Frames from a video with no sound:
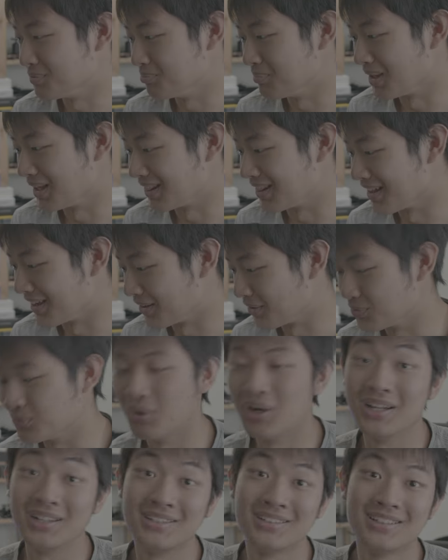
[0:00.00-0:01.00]
mean like
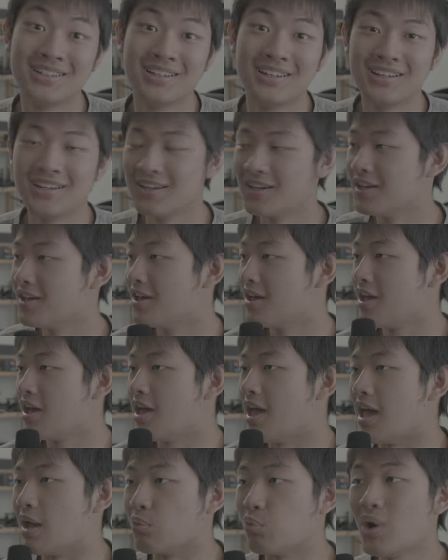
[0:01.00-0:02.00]
what?
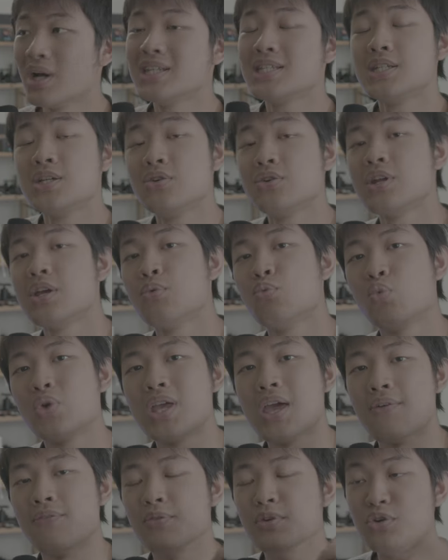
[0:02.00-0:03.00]
At YC Union, we
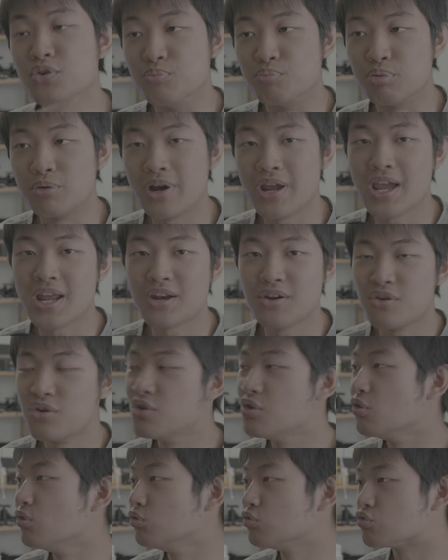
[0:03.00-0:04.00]
have a brand
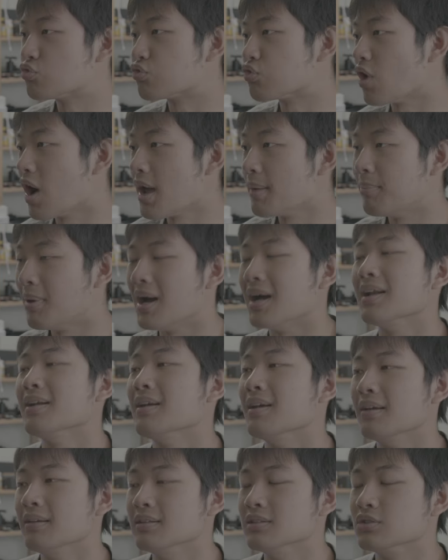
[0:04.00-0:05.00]
new tripod,
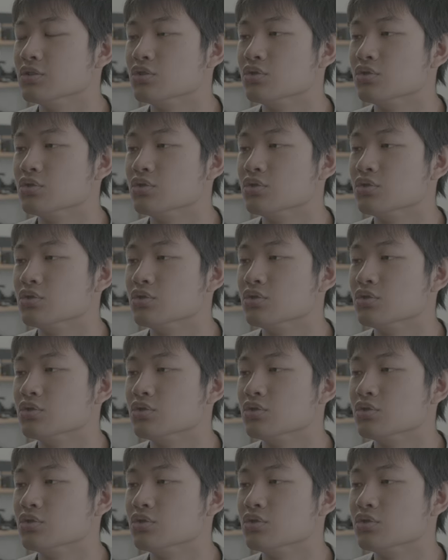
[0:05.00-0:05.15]
and